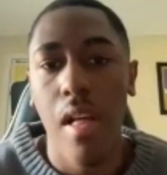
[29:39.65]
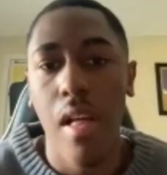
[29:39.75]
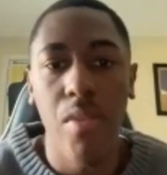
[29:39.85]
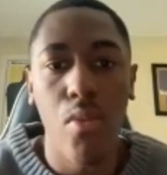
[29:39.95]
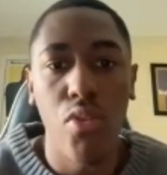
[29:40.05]

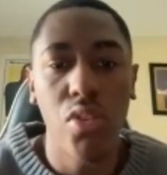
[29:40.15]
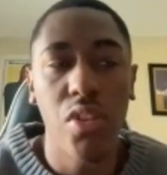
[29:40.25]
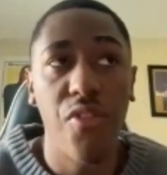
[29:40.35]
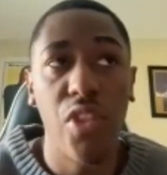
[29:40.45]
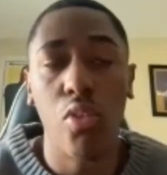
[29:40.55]
have the
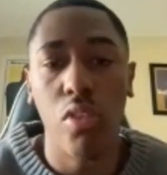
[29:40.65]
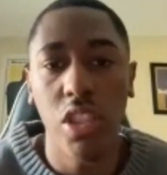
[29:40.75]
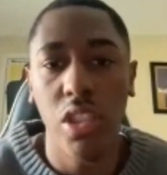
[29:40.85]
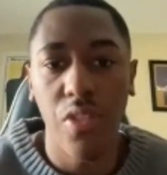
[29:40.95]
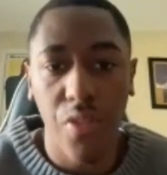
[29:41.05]
most to
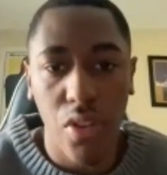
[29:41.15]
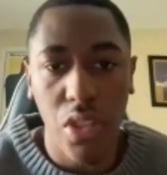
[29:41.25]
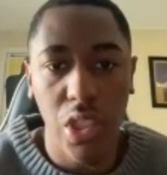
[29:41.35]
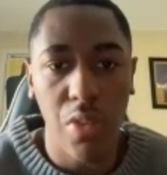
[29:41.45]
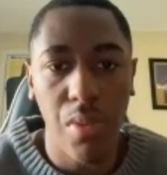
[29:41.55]
flourish in their
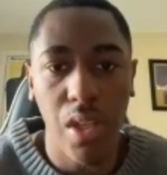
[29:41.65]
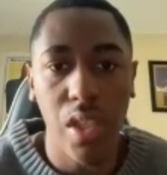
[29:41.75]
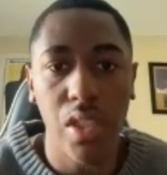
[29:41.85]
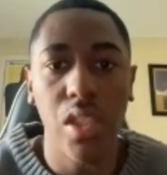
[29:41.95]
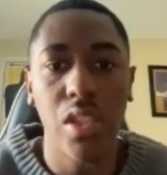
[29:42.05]
first year
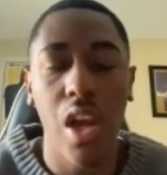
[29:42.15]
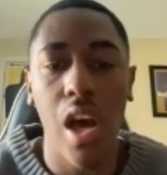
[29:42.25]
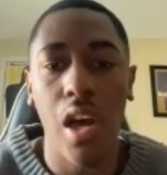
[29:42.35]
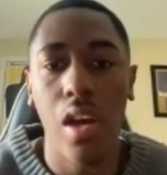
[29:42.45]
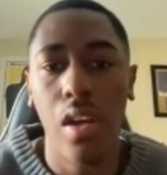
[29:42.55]
because it's
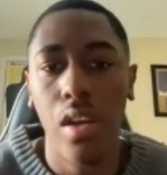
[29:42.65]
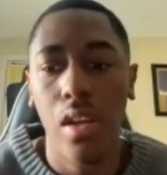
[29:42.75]
not